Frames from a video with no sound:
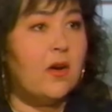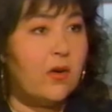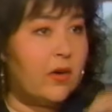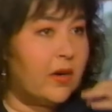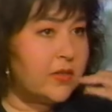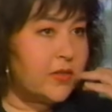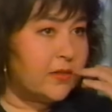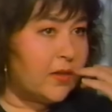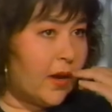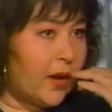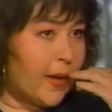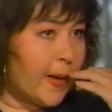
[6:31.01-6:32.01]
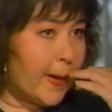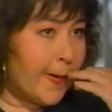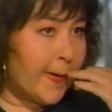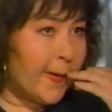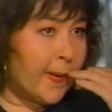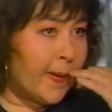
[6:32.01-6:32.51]
or else you die.
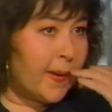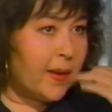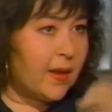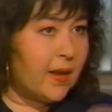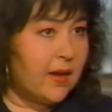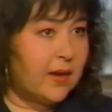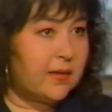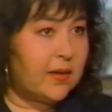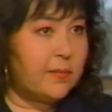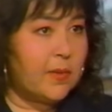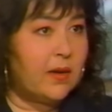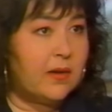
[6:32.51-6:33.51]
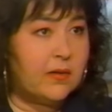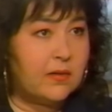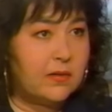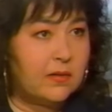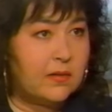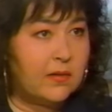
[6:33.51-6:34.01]
And I came out.
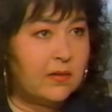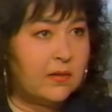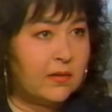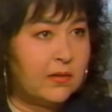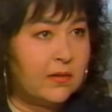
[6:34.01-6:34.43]
Did you